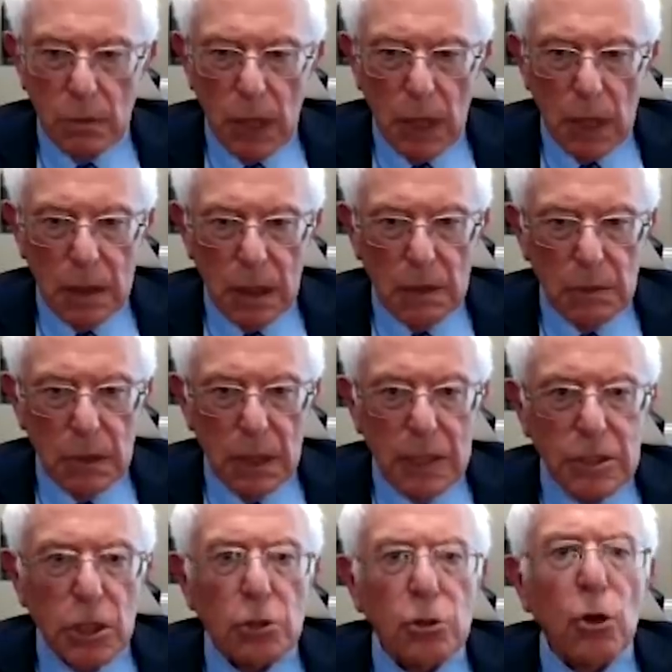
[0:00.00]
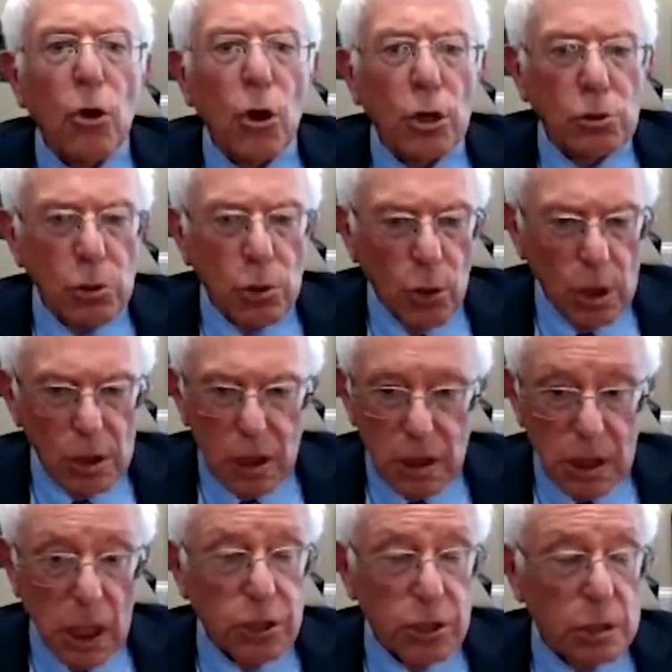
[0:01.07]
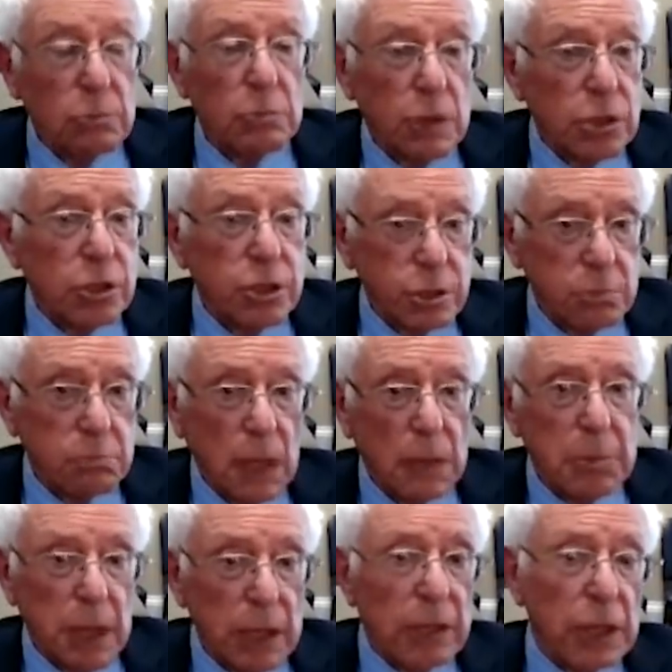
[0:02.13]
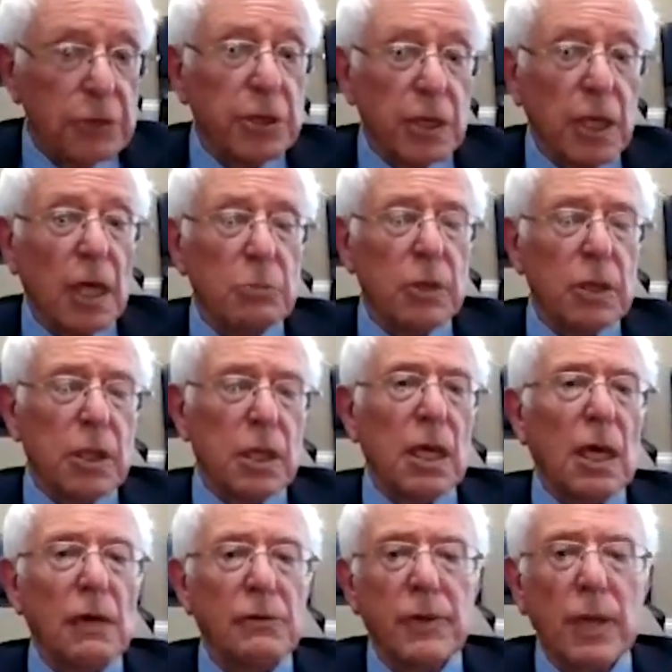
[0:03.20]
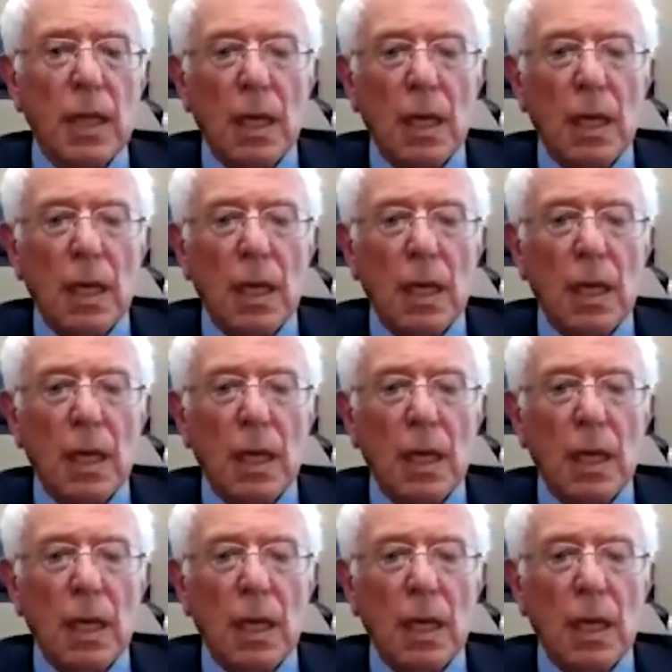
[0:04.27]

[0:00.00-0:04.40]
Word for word: well, that, that's a long, long discussion, which maybe at another time we can have.